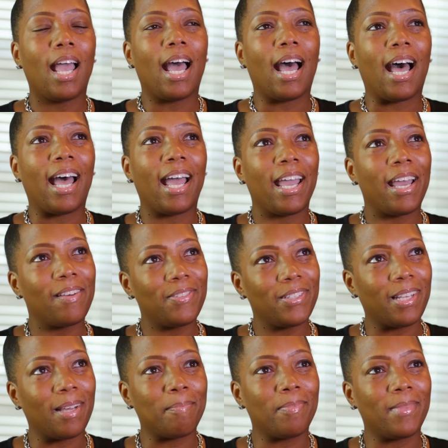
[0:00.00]
have
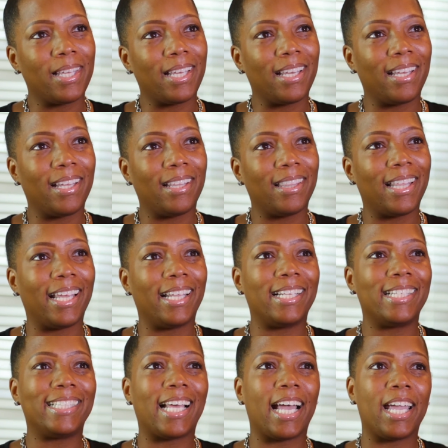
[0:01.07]
something
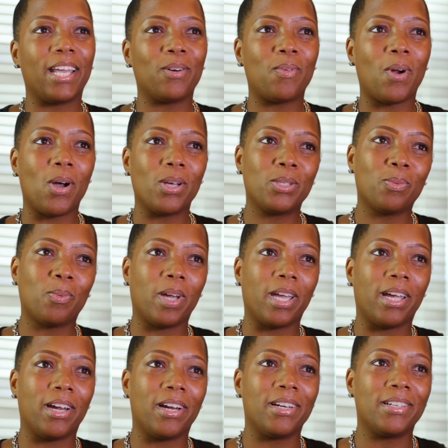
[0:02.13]
that Diana Ross
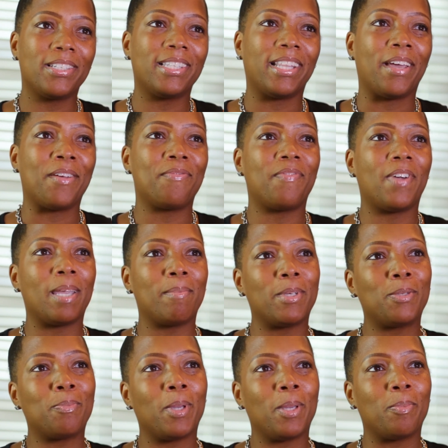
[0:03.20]
wears, that
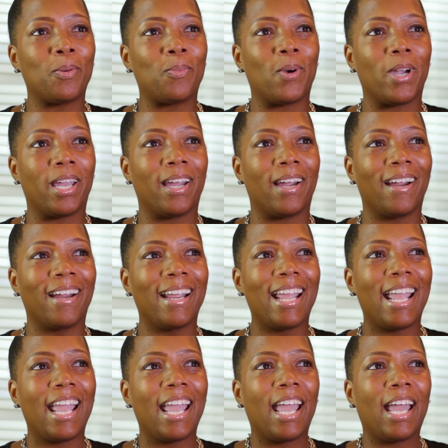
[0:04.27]
famous people wear.
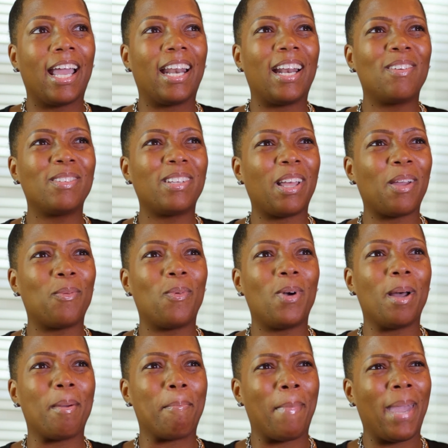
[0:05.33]
And I was like,
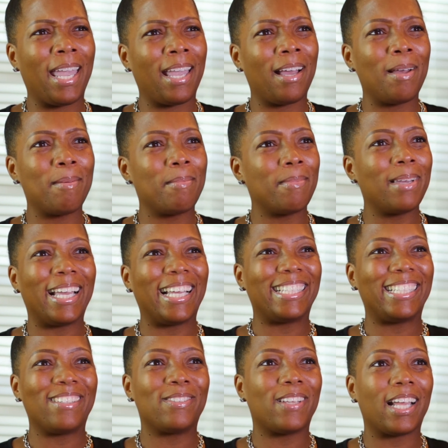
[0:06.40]
what, makeup? And
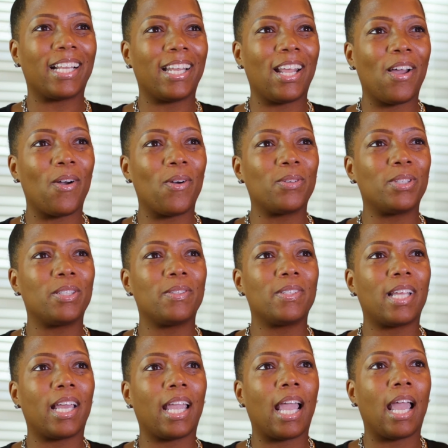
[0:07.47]
she was like, no. She was
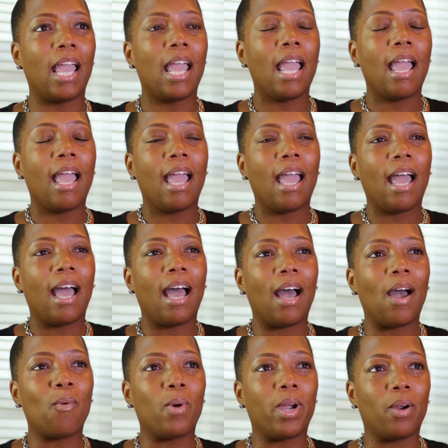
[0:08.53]
like,
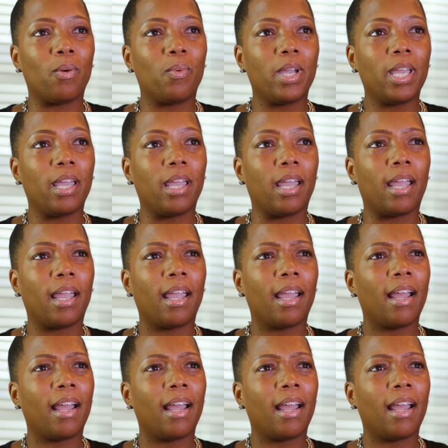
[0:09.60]
I wear a wig.